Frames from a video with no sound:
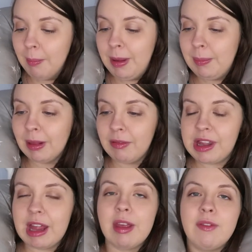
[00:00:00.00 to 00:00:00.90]
People have
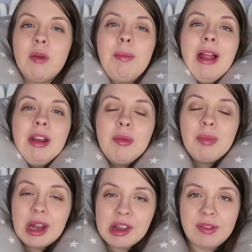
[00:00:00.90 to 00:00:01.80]
said that if you're planning on
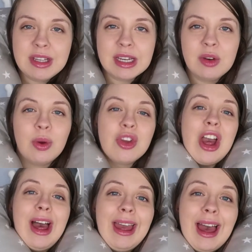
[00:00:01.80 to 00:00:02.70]
breastfeeding, which
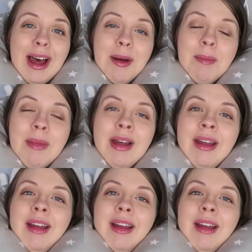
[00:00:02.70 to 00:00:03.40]
I am,